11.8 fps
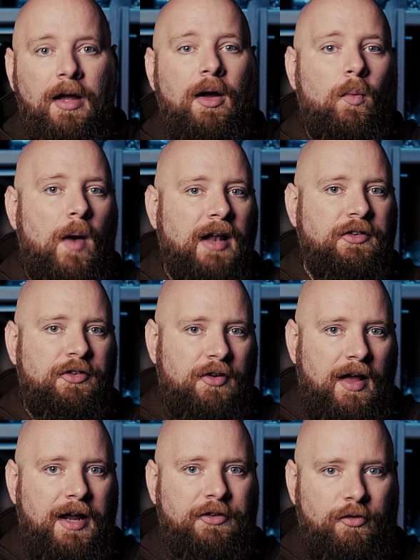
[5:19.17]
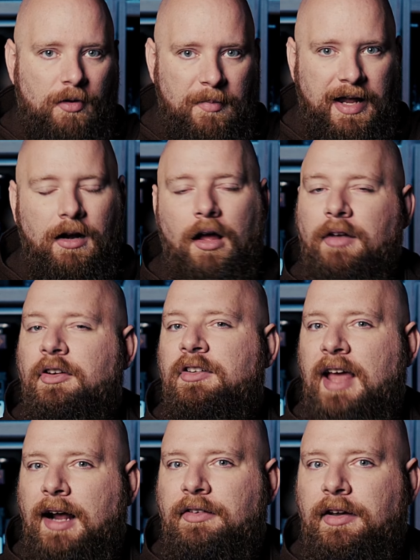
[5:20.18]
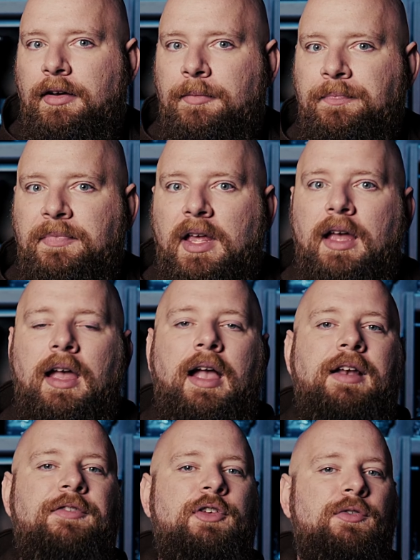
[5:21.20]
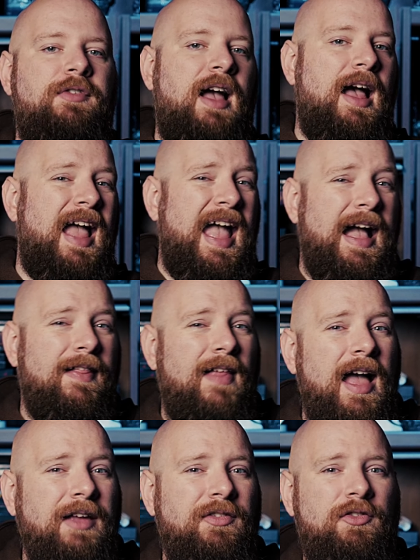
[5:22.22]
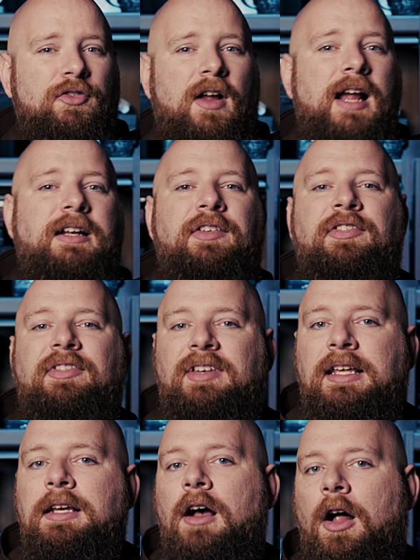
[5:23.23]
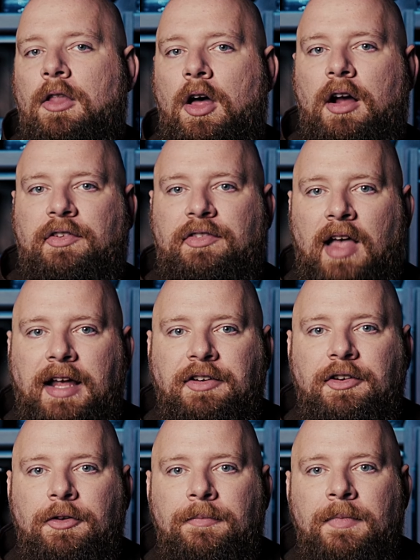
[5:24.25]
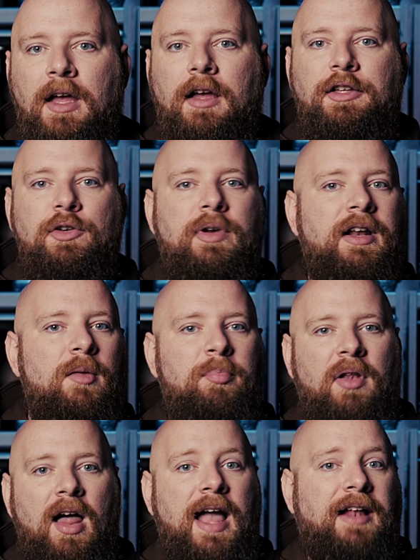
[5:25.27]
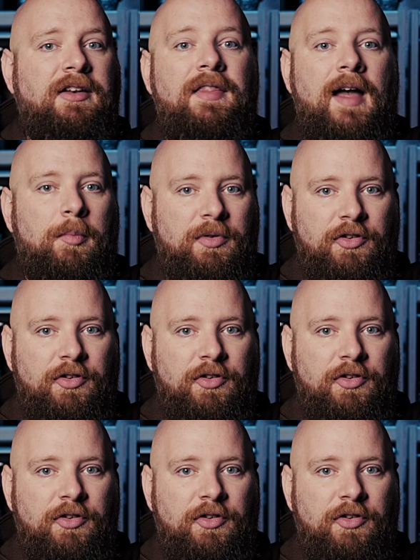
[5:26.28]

when trying to remain undetected. And if you've got allies trying to sneak alongside you, you can apply it to them